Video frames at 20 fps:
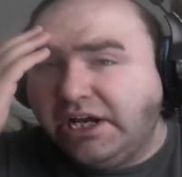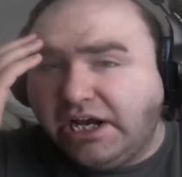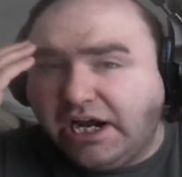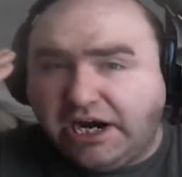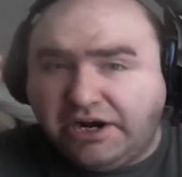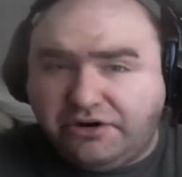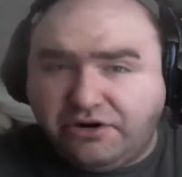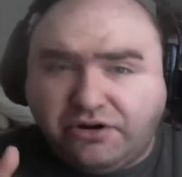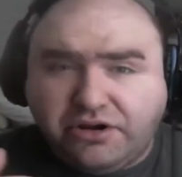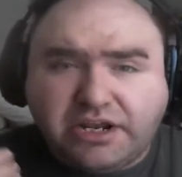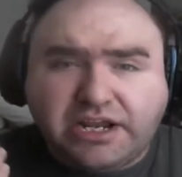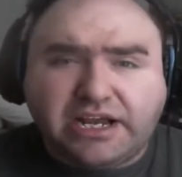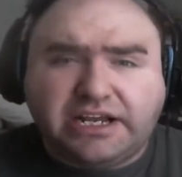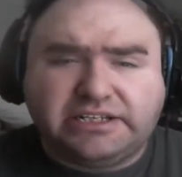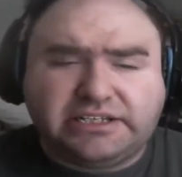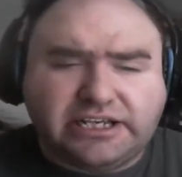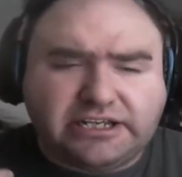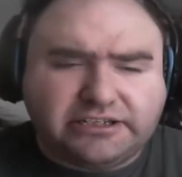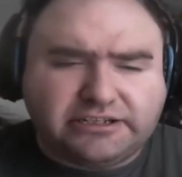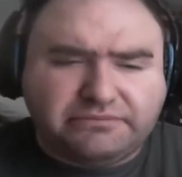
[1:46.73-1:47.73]
I know you
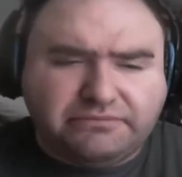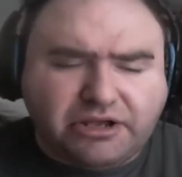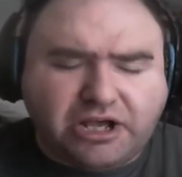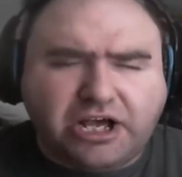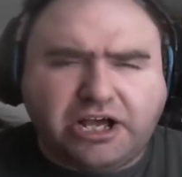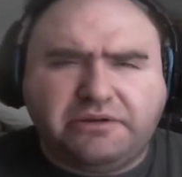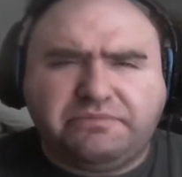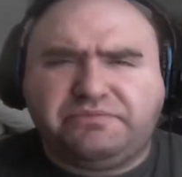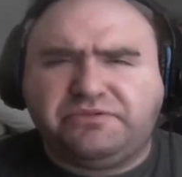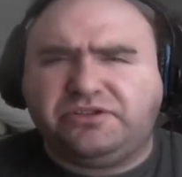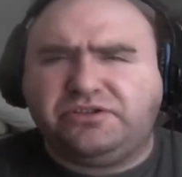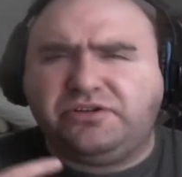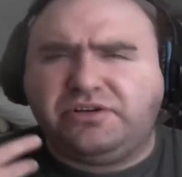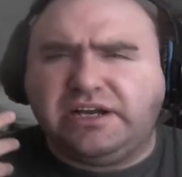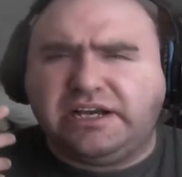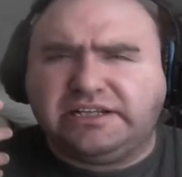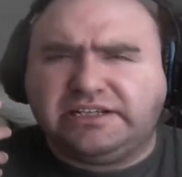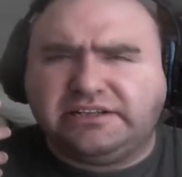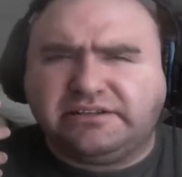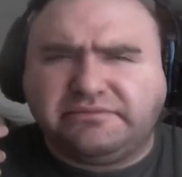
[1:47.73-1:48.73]
guys had some ups, you
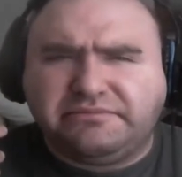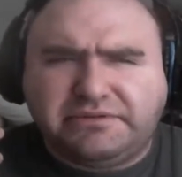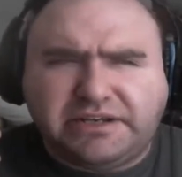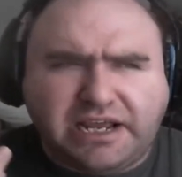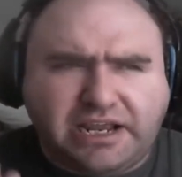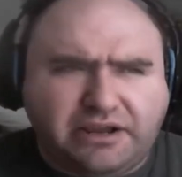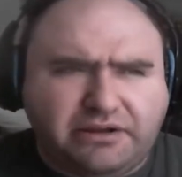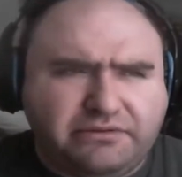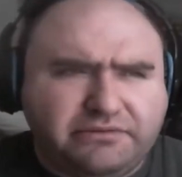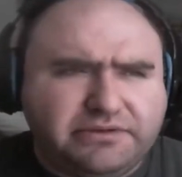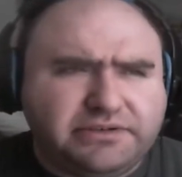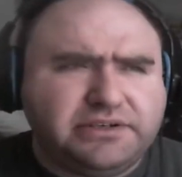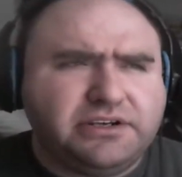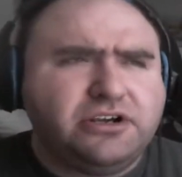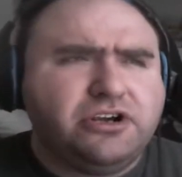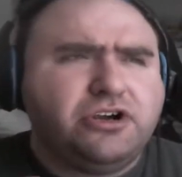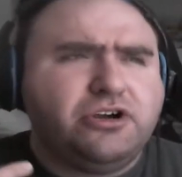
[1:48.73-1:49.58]
guys had some downs.